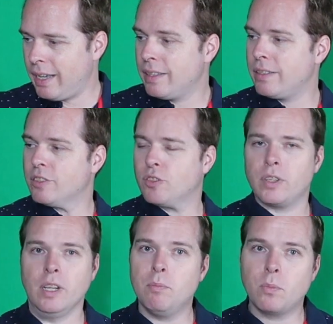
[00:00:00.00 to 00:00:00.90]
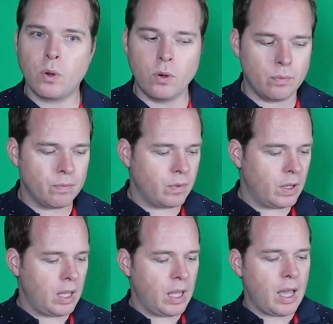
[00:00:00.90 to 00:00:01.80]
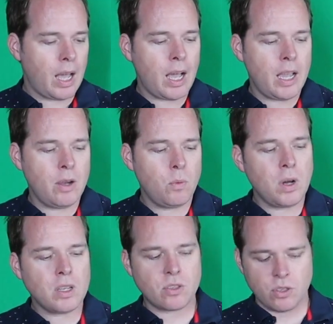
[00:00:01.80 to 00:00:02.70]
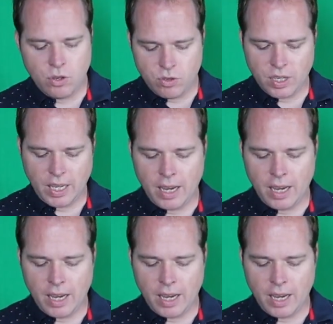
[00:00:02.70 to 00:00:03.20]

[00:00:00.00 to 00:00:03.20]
Ender three Pro. I was using